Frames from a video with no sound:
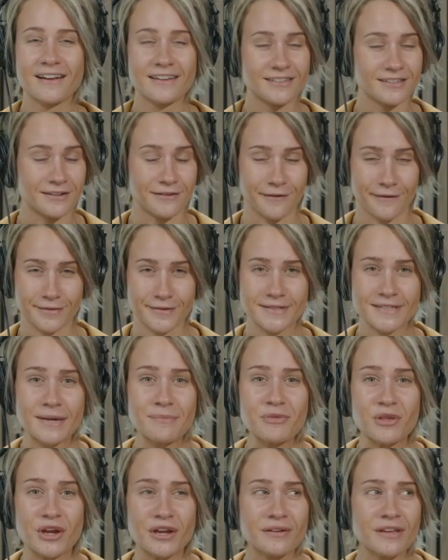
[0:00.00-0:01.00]
Not the same
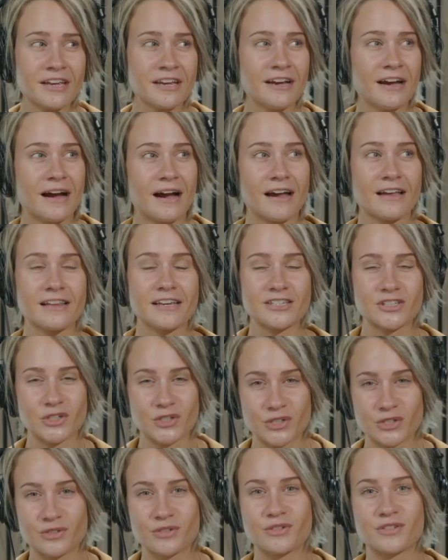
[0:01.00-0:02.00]
thing. I like to
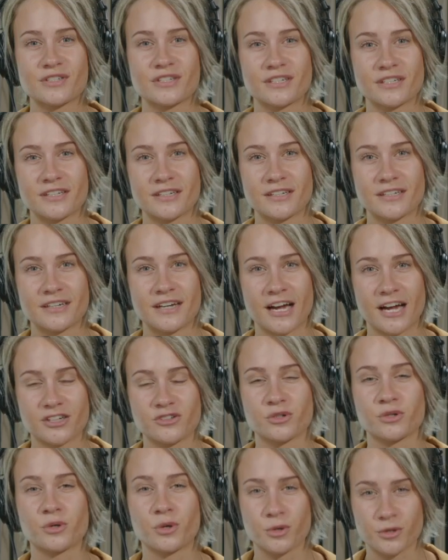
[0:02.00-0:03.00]
use
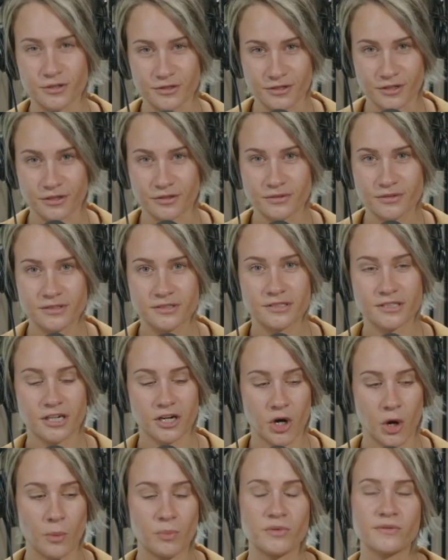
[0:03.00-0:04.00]
hydrocortisone a
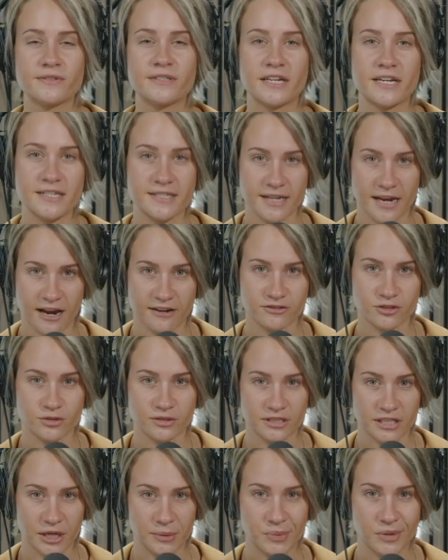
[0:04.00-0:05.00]
couple days after
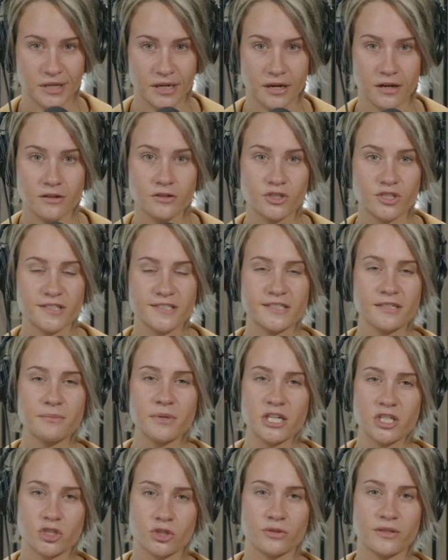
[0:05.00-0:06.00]
the IPL just to
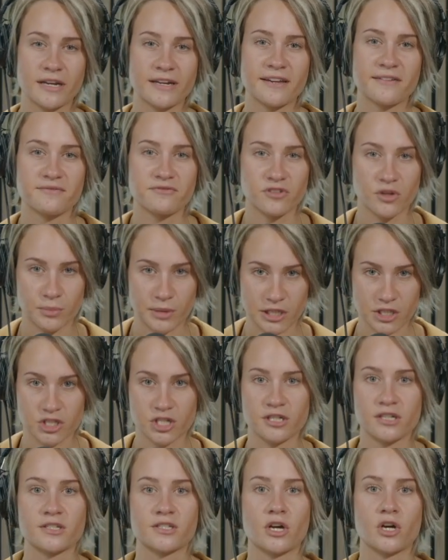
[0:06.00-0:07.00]
make sure that
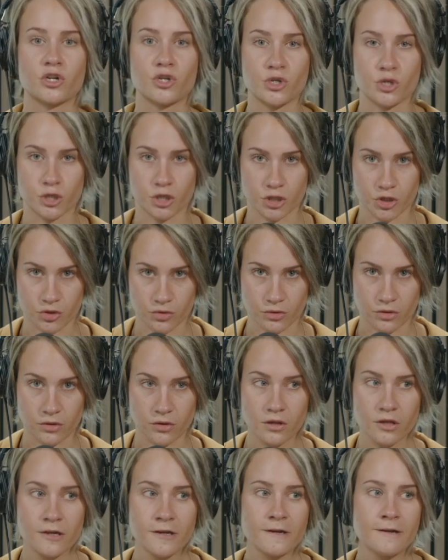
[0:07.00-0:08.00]
inflammation is under
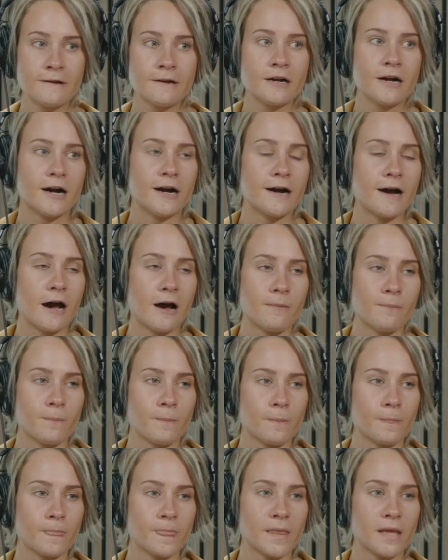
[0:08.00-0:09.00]
control.
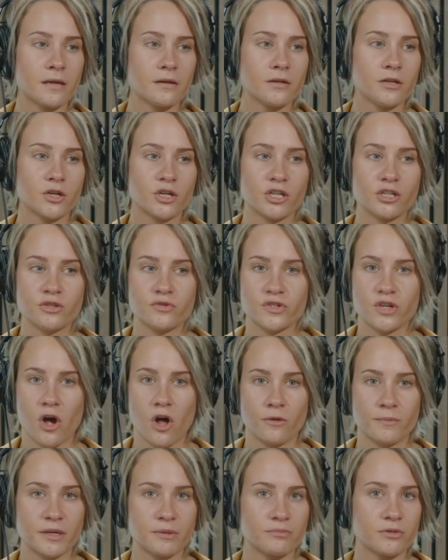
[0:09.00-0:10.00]
You can use
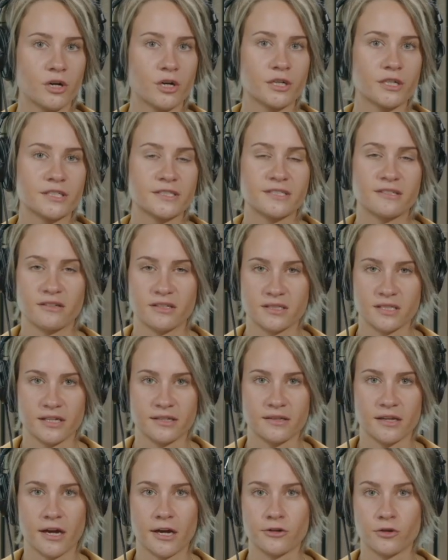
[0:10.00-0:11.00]
calming products, things like
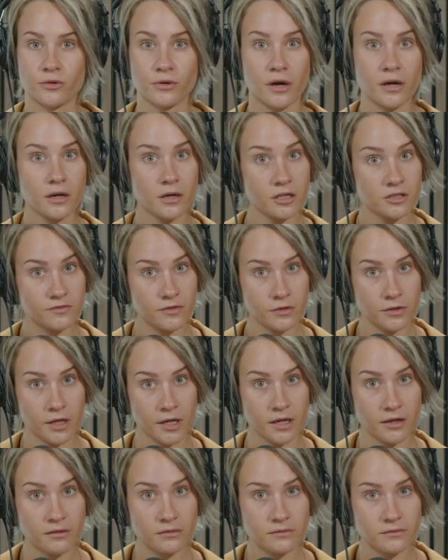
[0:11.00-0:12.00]
that. You're not going to
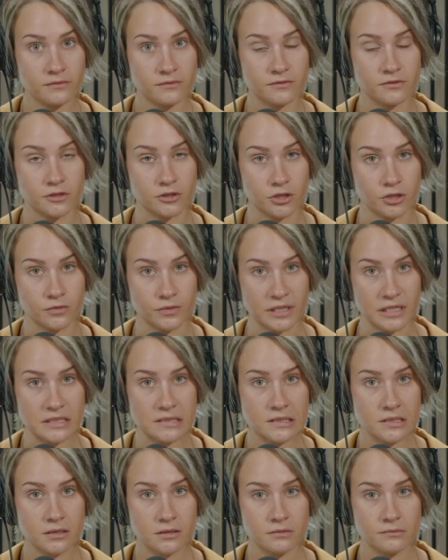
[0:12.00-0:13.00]
exfoliate for 2
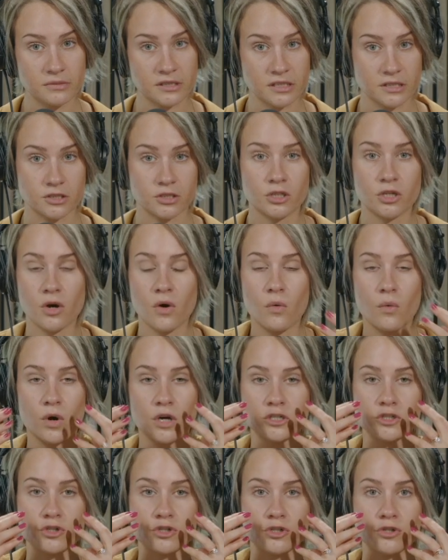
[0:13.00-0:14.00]
weeks because you don't
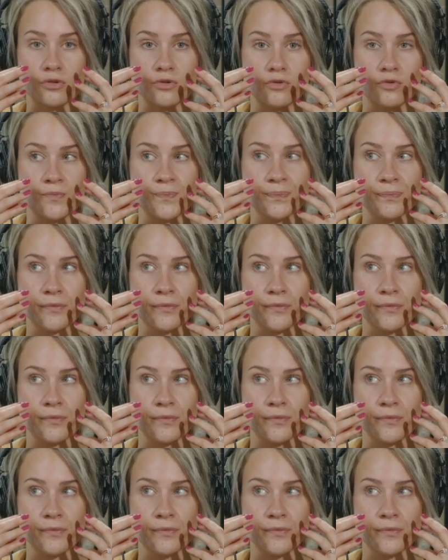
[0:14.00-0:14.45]
want to